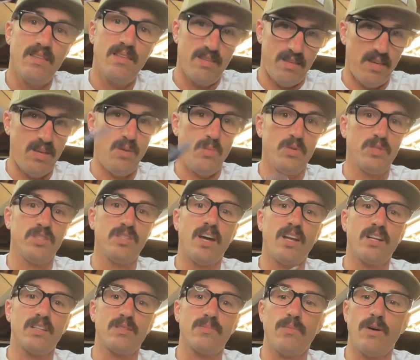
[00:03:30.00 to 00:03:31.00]
it was
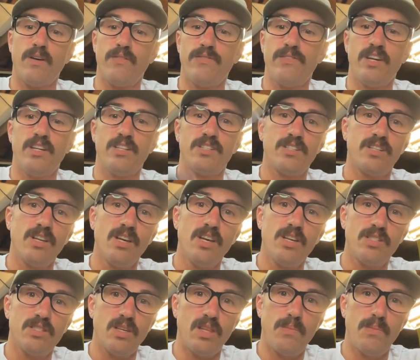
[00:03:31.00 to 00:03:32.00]
not a small fish.
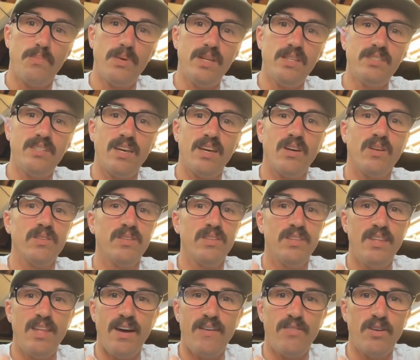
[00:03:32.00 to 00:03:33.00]
So the pintail,
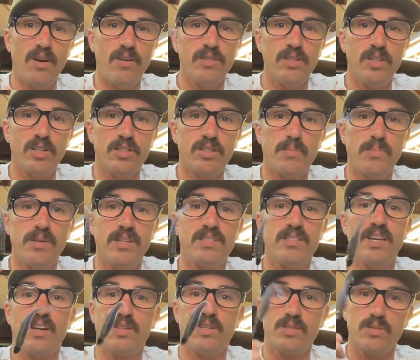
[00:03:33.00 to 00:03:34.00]
never overlooked the
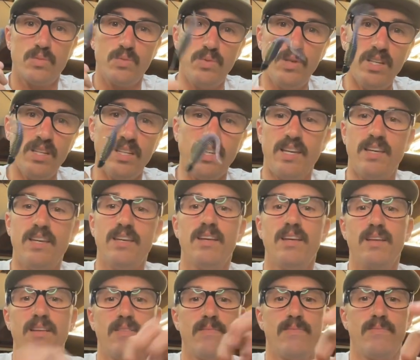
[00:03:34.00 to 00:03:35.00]
pintail, because really,
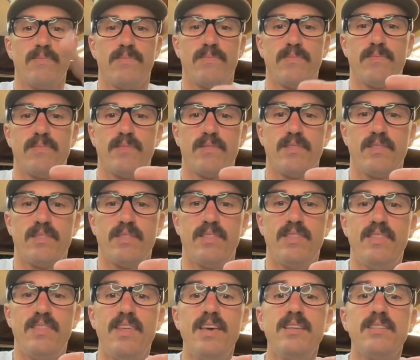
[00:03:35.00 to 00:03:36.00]

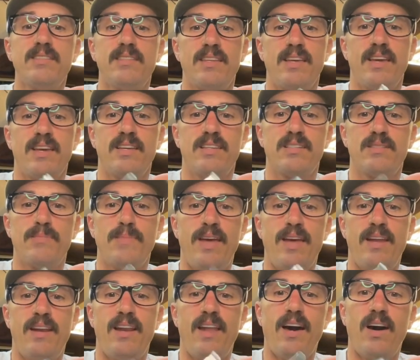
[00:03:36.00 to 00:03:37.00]
this thing is
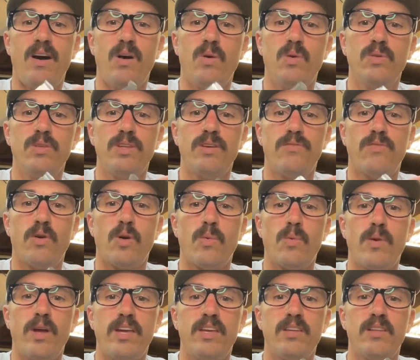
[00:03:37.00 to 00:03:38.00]
meant not only for a
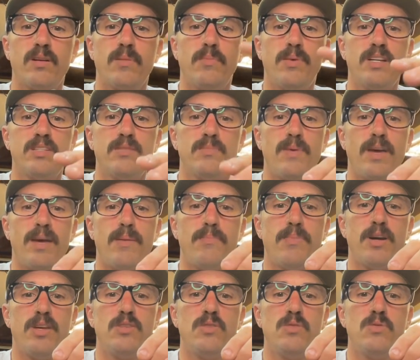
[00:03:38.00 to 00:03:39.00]
regular buzzbait,
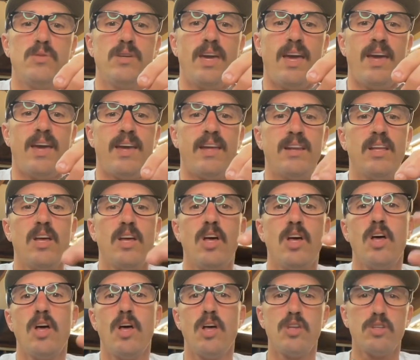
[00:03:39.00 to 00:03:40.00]
but you can
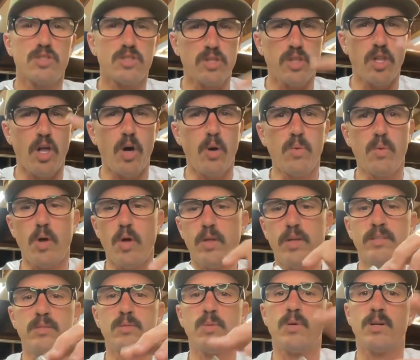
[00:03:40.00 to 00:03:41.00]
slow roll
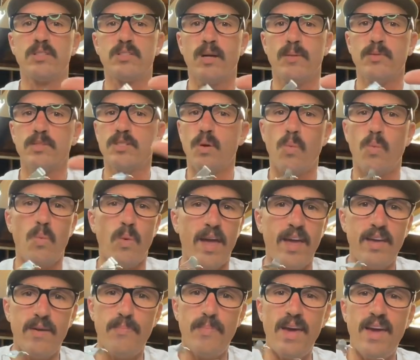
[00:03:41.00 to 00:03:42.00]
it to where it's almost a
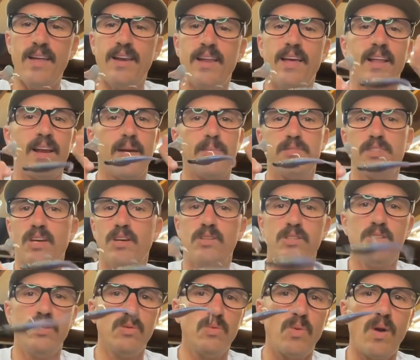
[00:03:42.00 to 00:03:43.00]
wake bait. And I'm
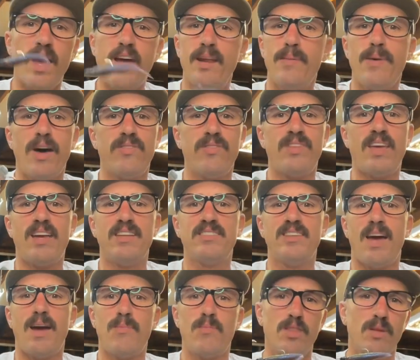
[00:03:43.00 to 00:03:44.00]
telling you, right about that
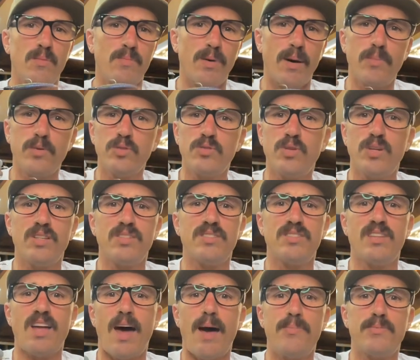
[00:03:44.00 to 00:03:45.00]
time where the bubble trail
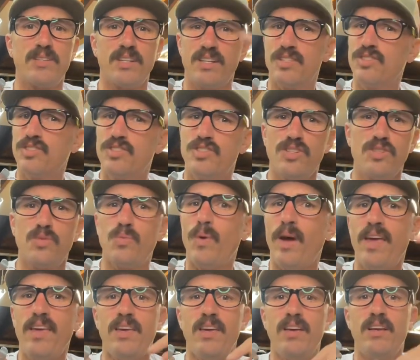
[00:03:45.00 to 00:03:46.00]
stops and it's just
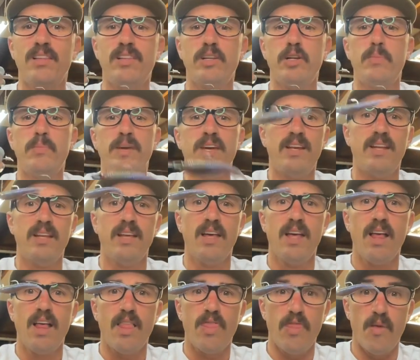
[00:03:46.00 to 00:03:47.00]
waking a little bit,
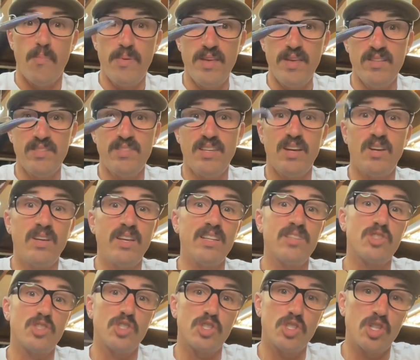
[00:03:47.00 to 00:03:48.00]
the pintail gets
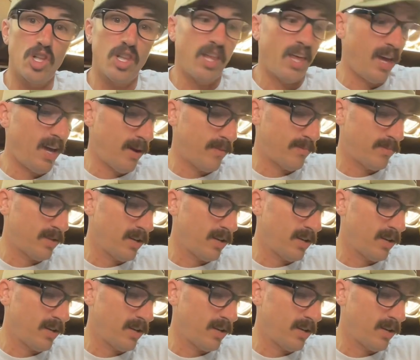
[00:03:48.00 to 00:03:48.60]
slammed.